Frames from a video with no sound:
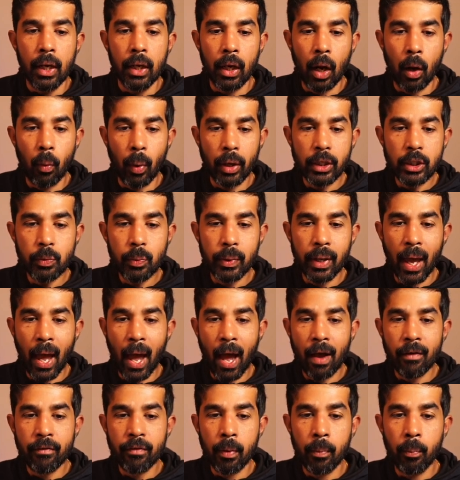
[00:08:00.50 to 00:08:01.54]
Now, once we
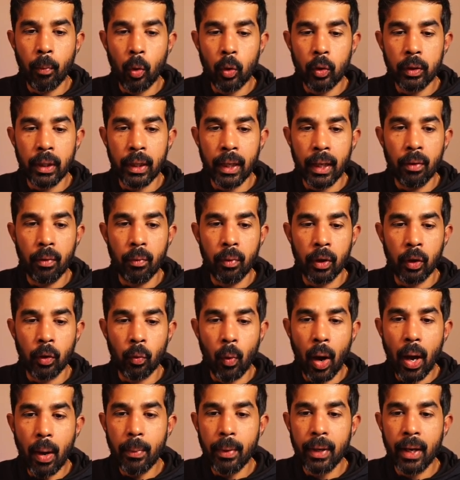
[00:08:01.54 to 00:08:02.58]
have both the
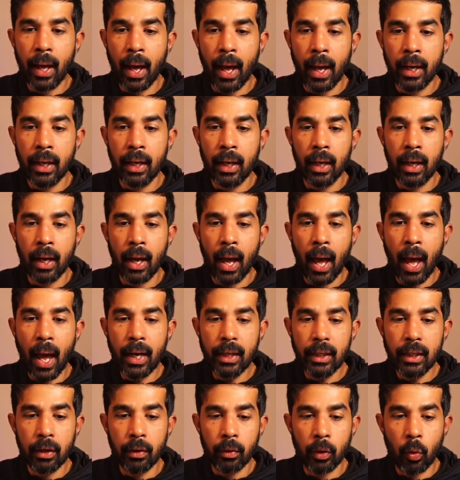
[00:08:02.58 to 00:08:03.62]
requirement handler
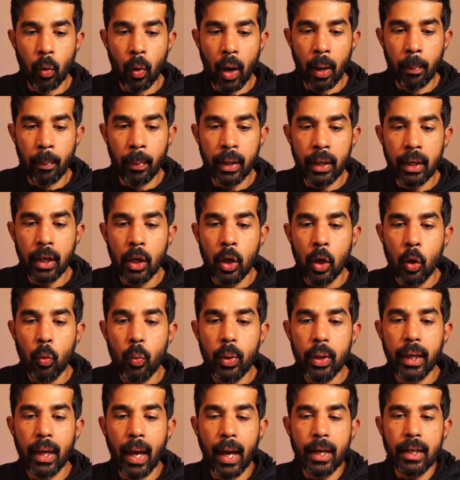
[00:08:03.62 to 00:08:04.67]
and the requirement, we
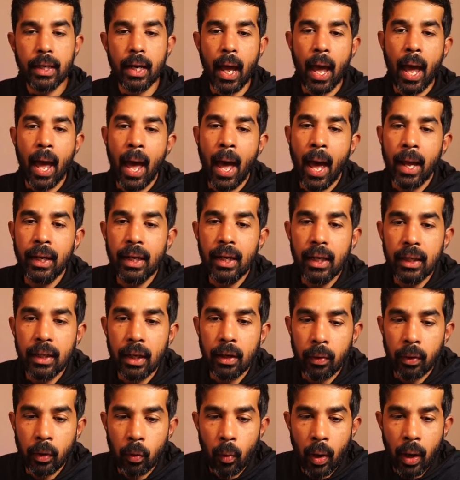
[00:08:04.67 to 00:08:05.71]
can handle the
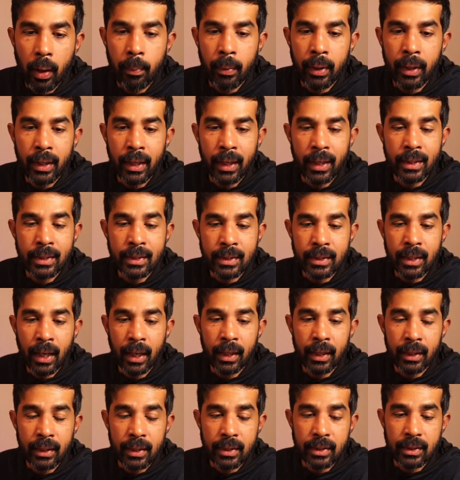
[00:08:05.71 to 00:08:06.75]
requirement
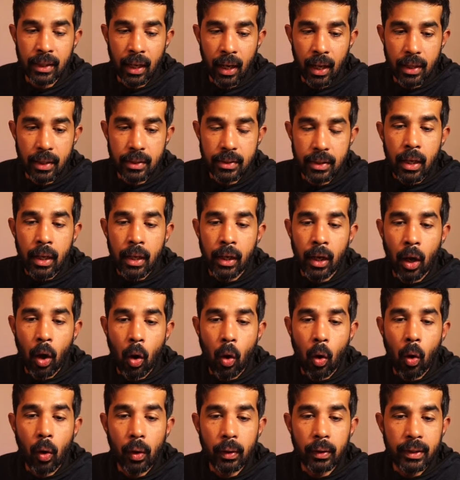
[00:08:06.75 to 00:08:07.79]
inside this class. Now,
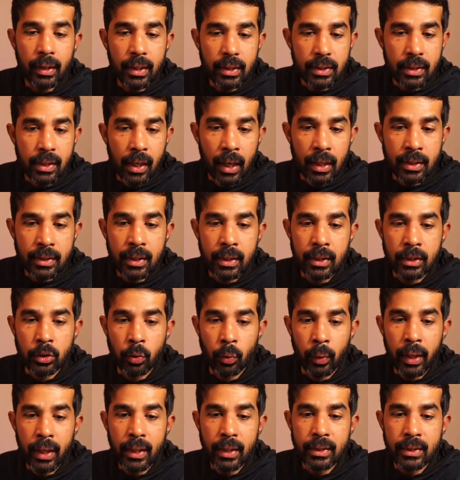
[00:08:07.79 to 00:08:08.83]
all this does is
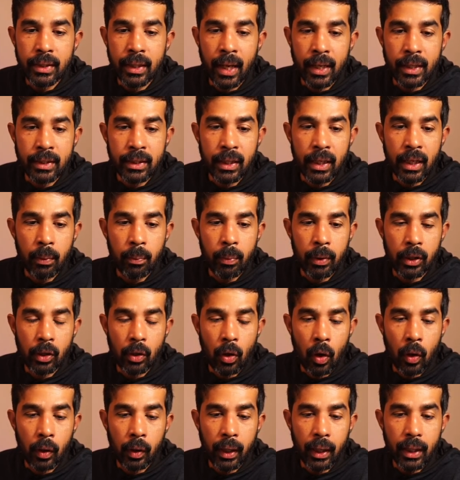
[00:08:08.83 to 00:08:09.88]
reads the HTTP
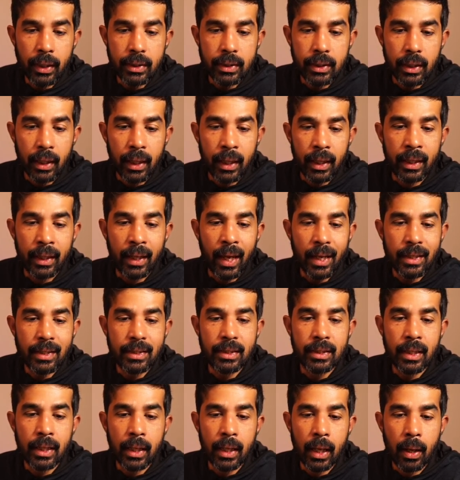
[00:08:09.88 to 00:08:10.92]
context. It gets the